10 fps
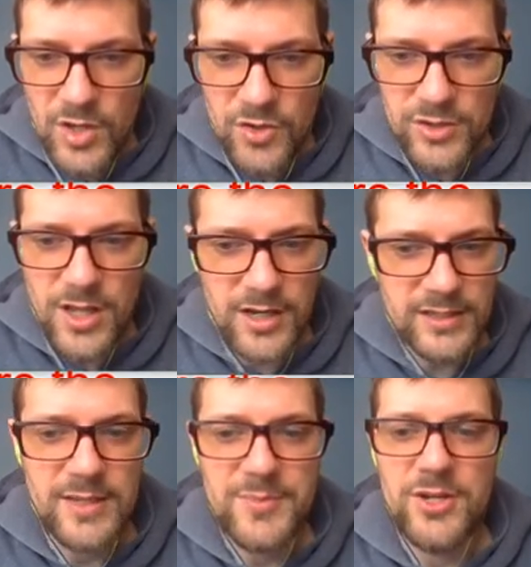Good luck.
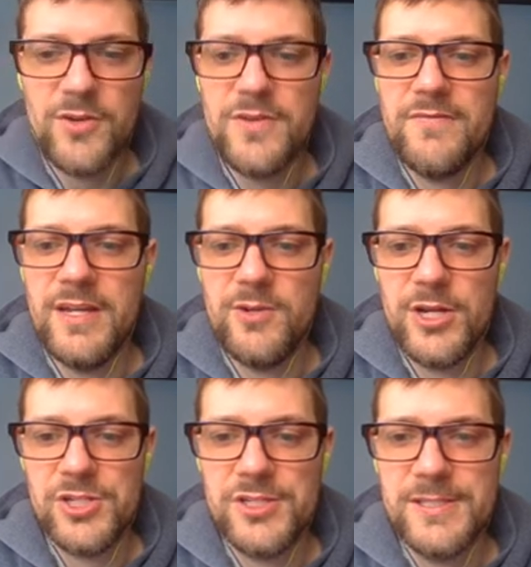Let me know if you have any
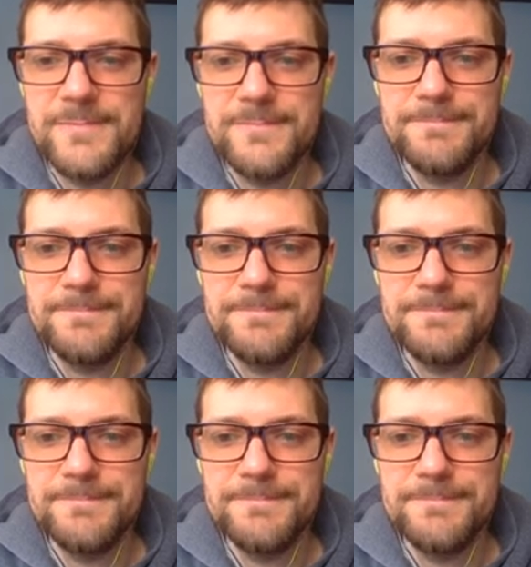questions.